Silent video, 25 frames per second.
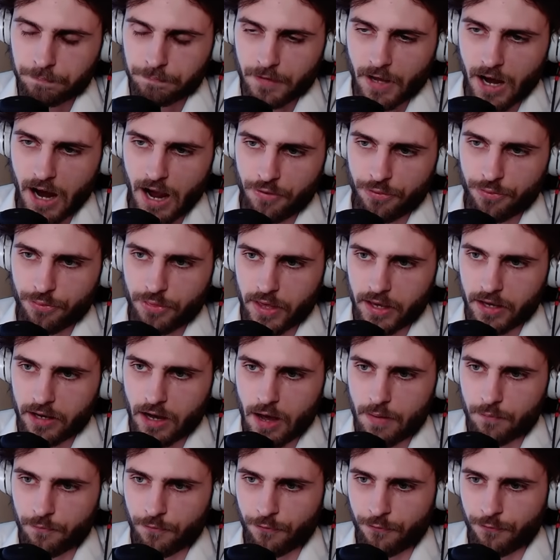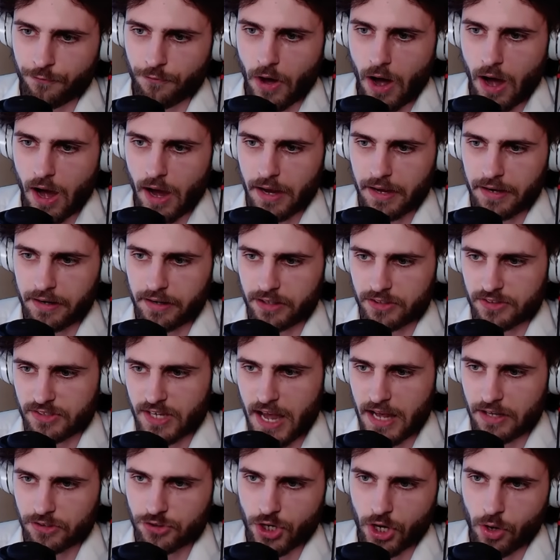I think I'm fine
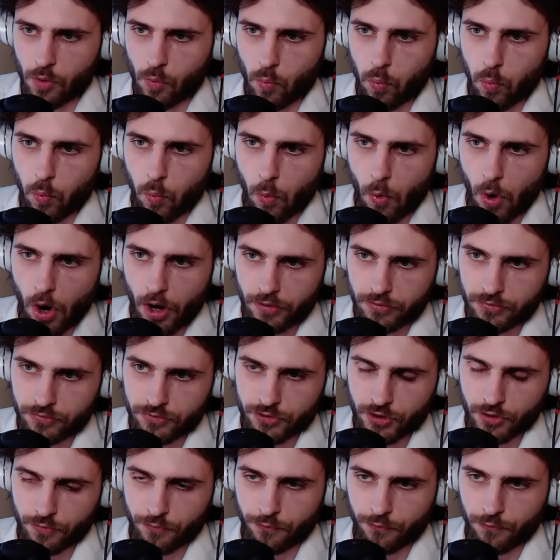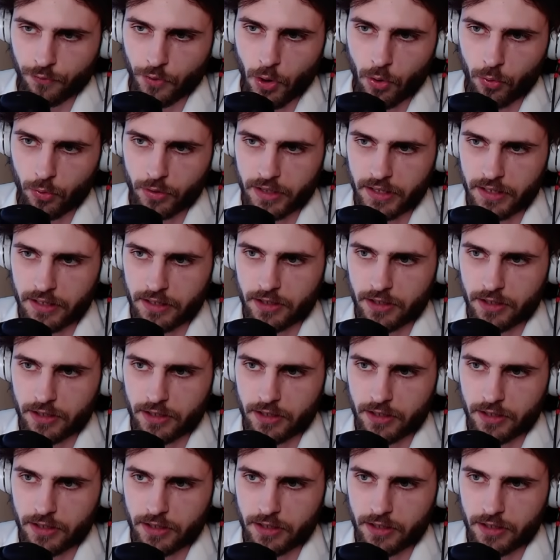attaching 1 to Froakie,